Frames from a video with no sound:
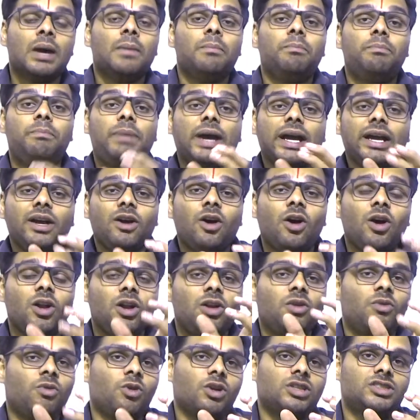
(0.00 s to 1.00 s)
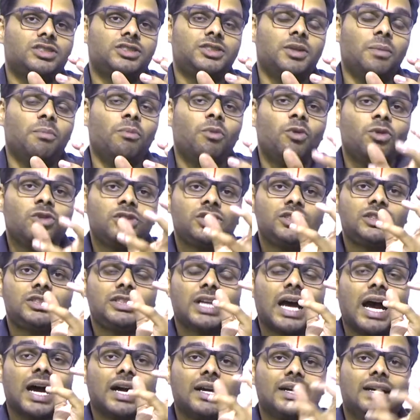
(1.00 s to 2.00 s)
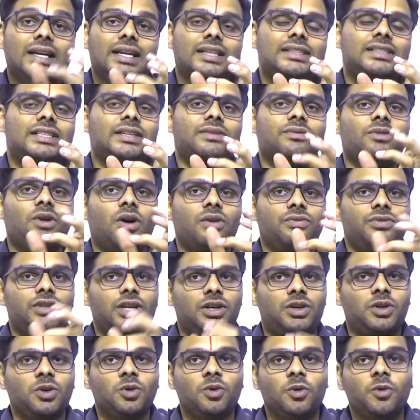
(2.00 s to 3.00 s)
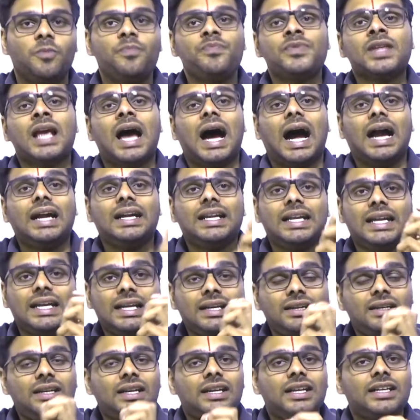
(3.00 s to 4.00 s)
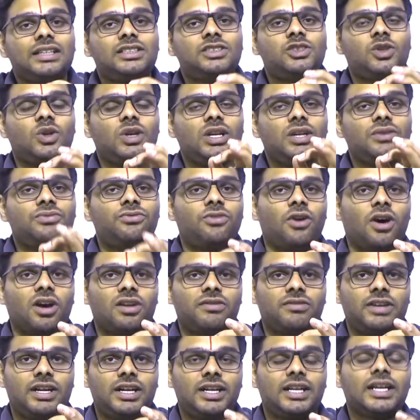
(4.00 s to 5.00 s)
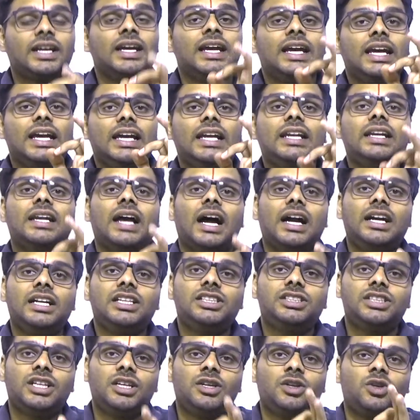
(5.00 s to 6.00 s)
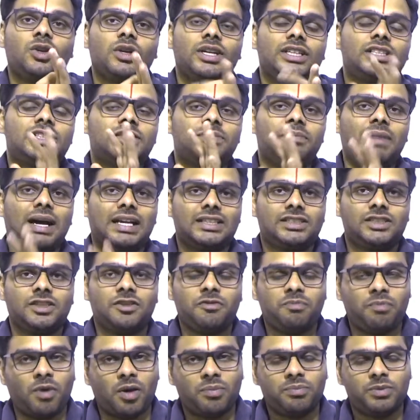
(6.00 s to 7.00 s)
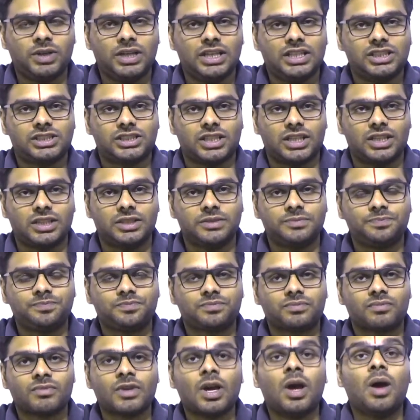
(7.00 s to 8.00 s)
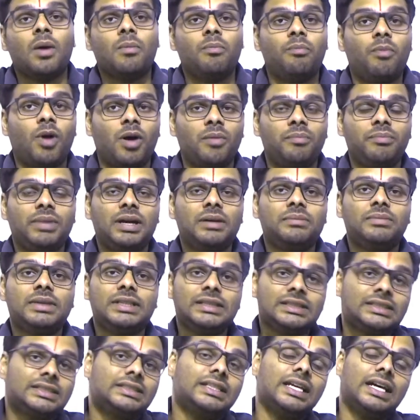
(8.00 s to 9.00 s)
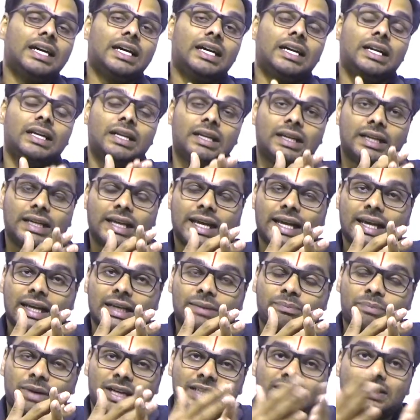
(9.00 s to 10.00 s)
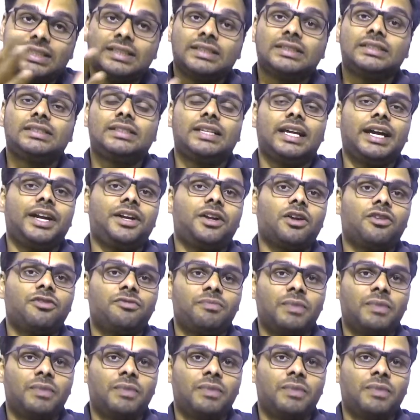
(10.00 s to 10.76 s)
Bengal was the most aggressive of the two and intellectually forward in addition to its massive population. Bombay means the present state of